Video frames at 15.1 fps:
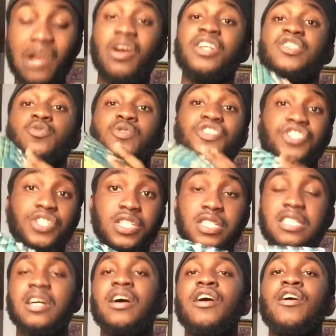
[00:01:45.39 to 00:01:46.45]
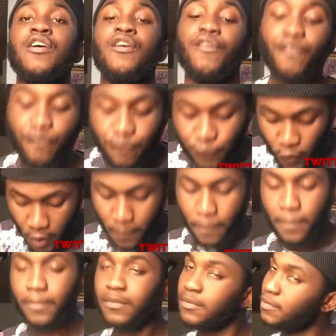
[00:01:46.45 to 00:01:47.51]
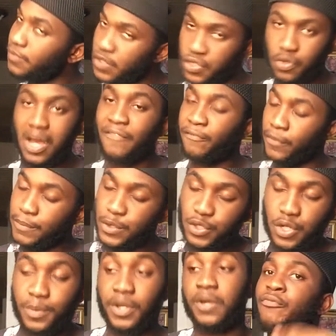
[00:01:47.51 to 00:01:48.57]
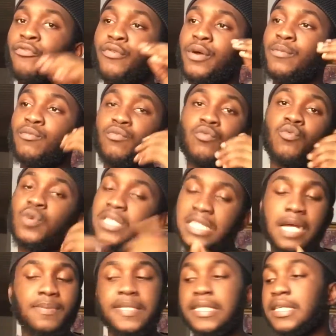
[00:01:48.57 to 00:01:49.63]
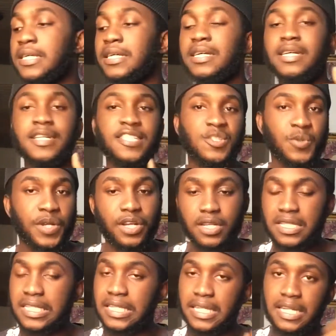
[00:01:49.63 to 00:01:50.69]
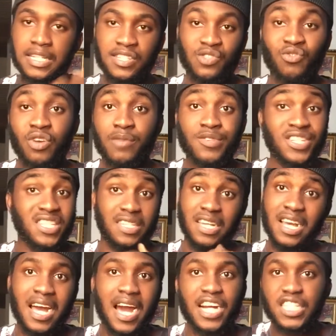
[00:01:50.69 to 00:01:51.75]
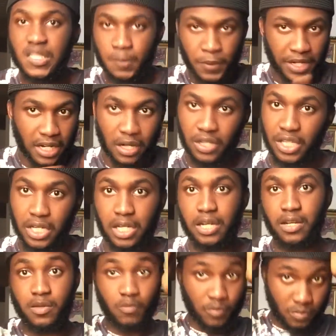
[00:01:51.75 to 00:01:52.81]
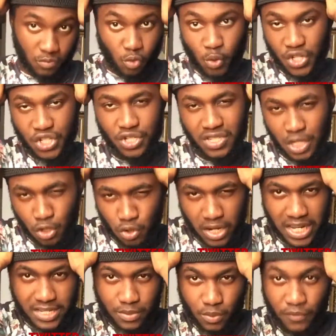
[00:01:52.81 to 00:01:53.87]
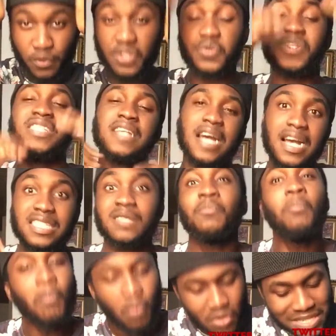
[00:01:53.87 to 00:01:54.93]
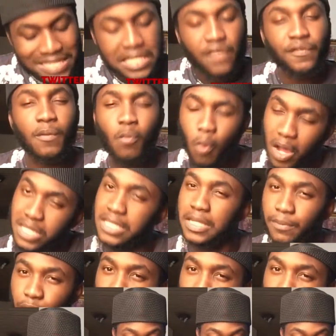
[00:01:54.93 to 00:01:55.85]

I got these questions from the uh, from social media, from WhatsApp to Twitter to Instagram. Just I just put it out there that questions that you guys have always wanted to ask, mostly from WhatsApp.